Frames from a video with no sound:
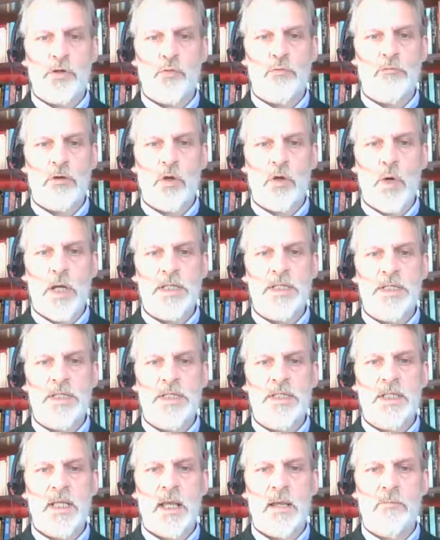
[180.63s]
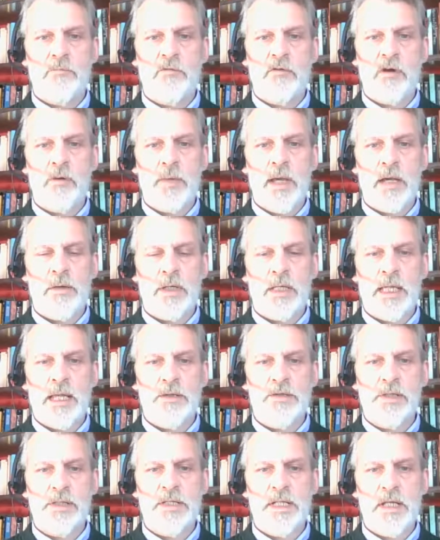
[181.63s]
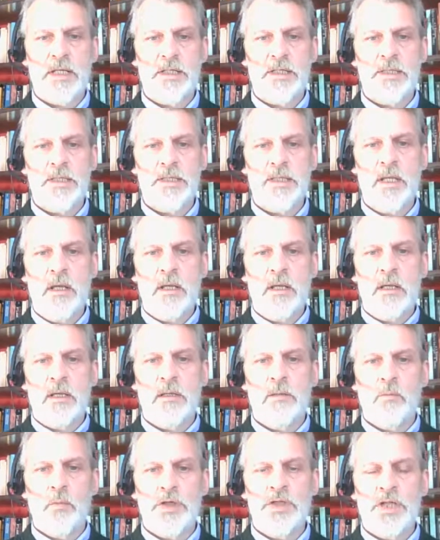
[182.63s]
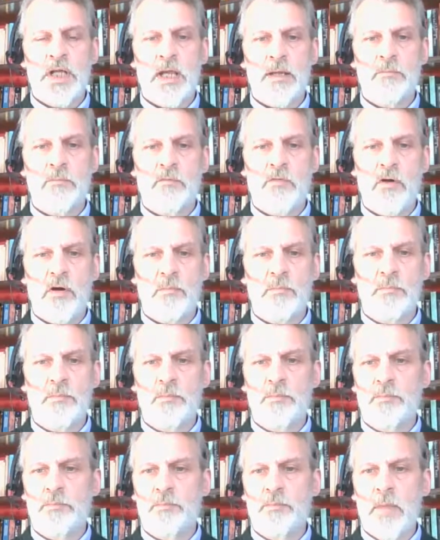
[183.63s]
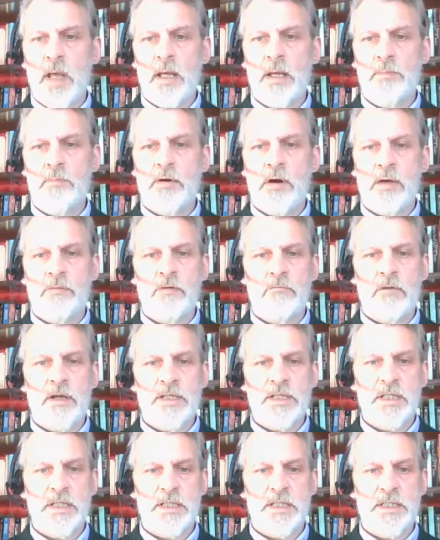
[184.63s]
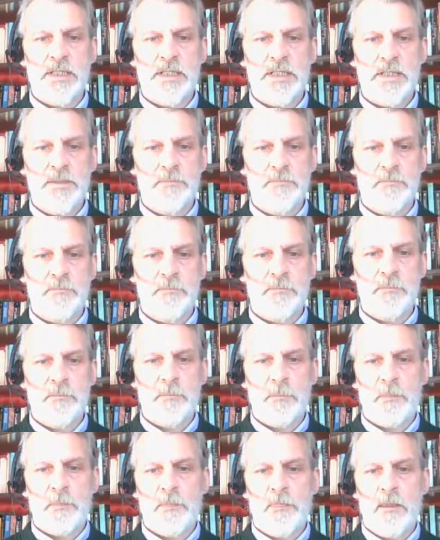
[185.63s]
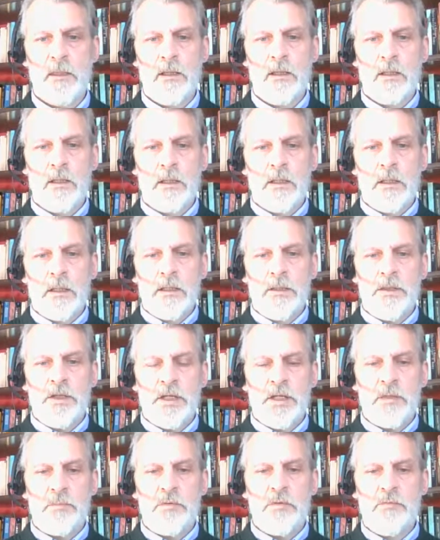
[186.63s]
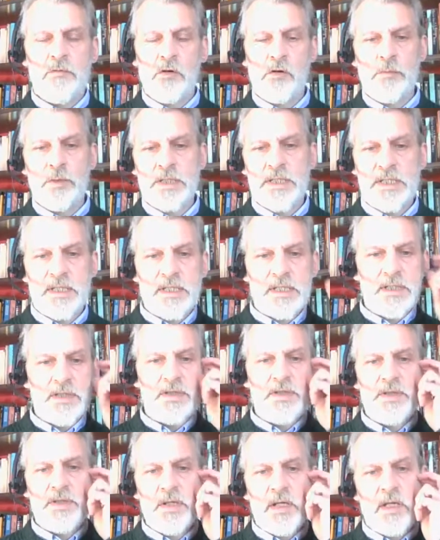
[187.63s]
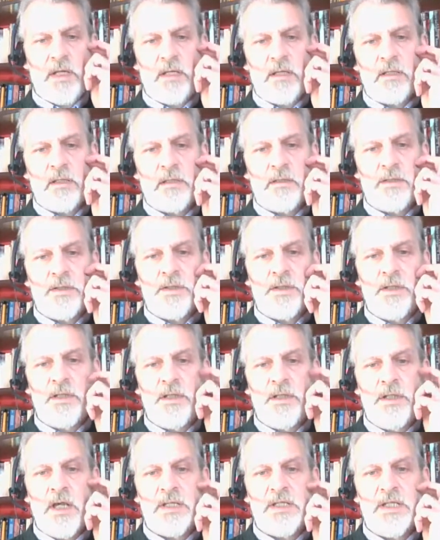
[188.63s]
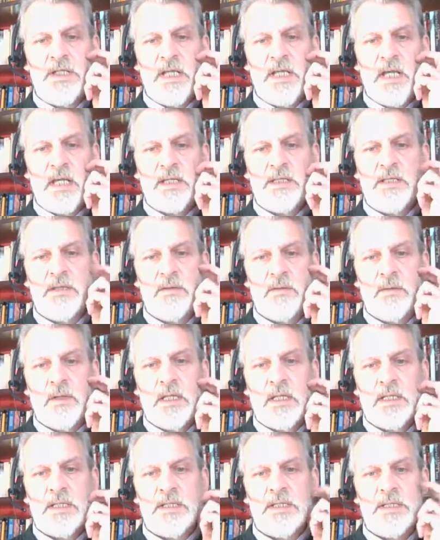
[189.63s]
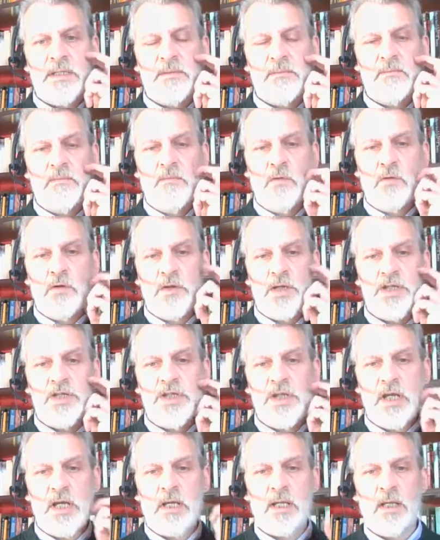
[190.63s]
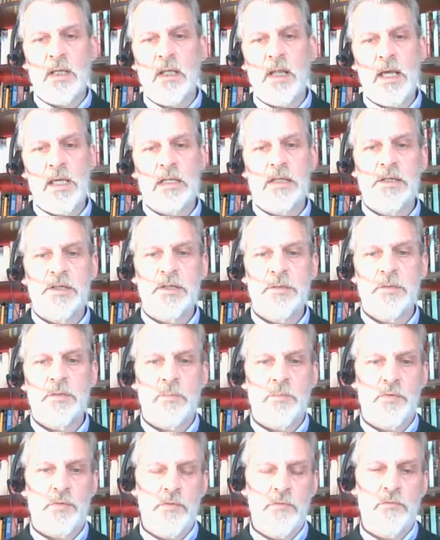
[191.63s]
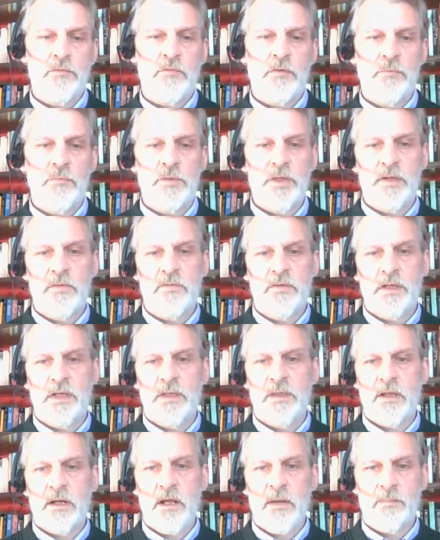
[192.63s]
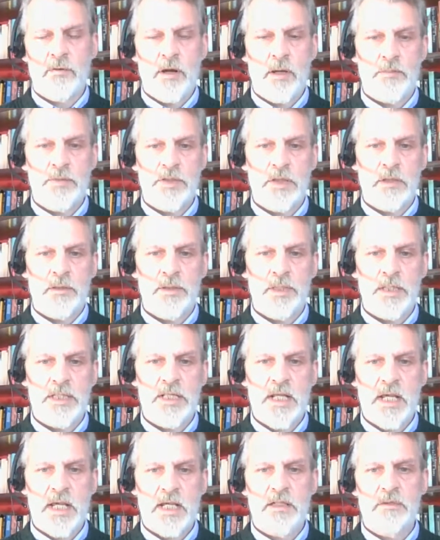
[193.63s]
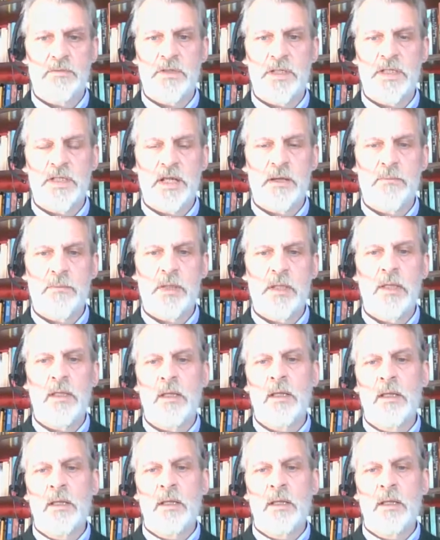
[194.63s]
requests came from our council tenants and which came from private residences. The performance year to date is for this year likely to improve from the figure that I prepped on the 2nd of December,